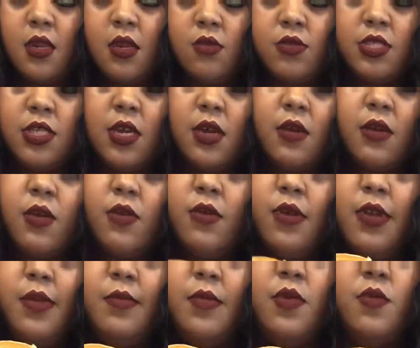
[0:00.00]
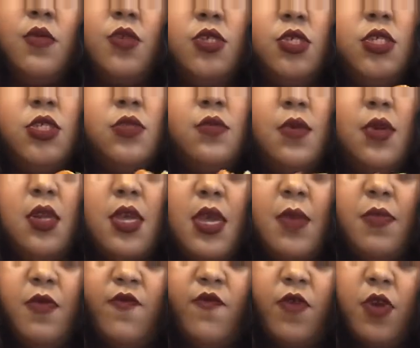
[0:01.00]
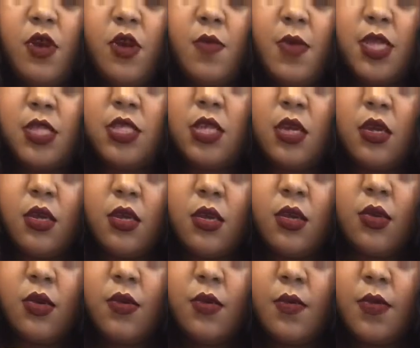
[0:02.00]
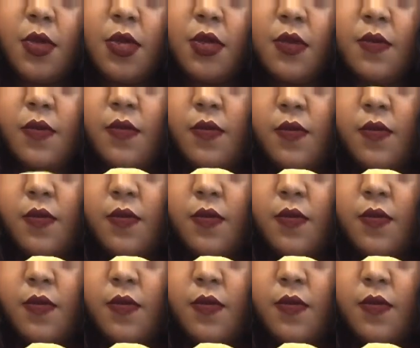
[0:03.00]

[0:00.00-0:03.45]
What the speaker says: No sour cream, which is what I prefer on my taco, but